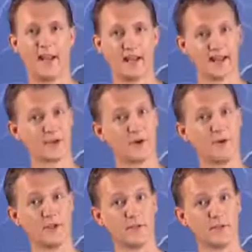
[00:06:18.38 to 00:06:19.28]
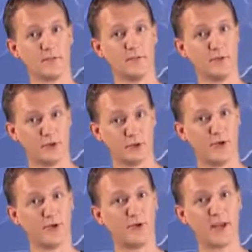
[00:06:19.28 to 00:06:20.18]
And as always, be sure
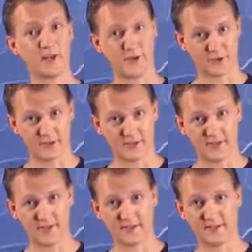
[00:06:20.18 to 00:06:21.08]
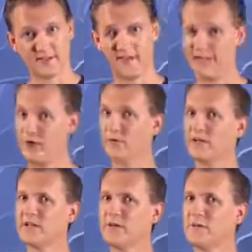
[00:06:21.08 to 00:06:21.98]
to do the exercises. And don't
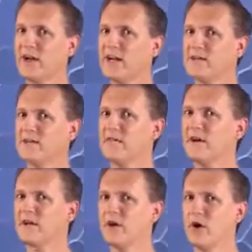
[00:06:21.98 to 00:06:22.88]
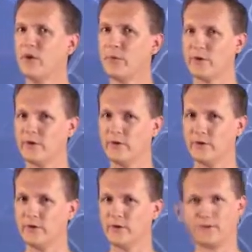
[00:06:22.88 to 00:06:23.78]
forget to practice dividing the hard way
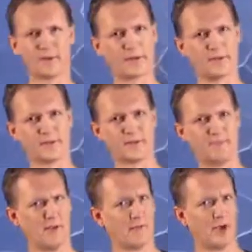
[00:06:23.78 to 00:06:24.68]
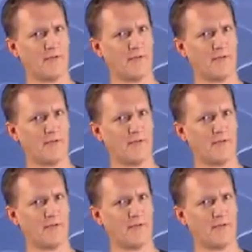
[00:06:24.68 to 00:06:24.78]
too, because if you're